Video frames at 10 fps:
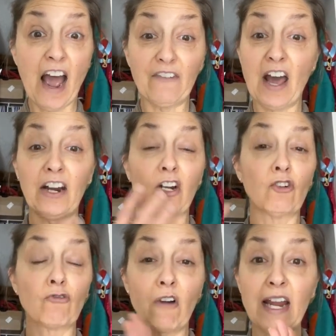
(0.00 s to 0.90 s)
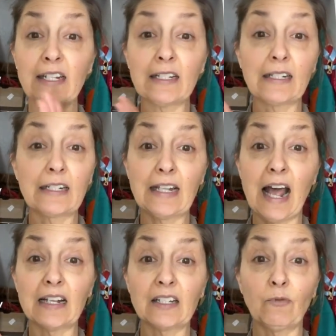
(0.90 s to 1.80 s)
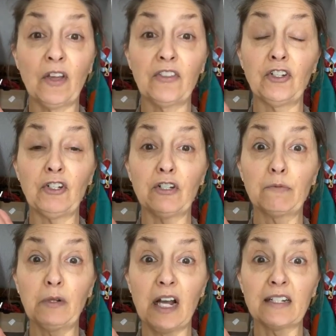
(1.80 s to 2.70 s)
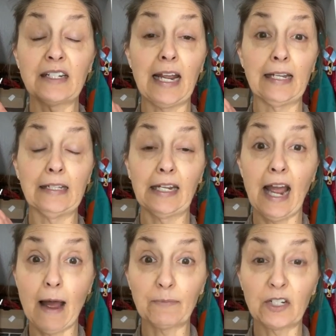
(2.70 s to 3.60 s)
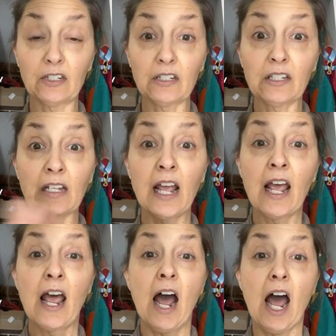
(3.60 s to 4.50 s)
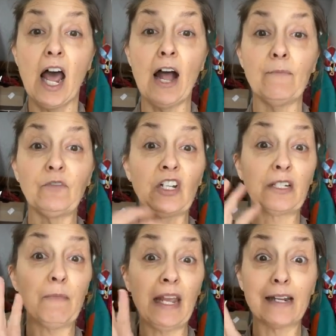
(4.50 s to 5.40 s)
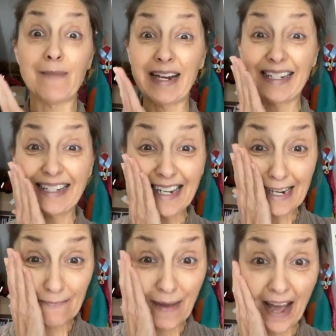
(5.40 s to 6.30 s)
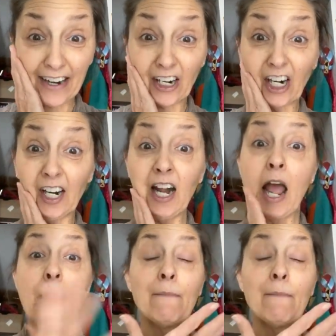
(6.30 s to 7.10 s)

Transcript: I've had a great success with Juice Plus taking the capsules, um, just making my skin better,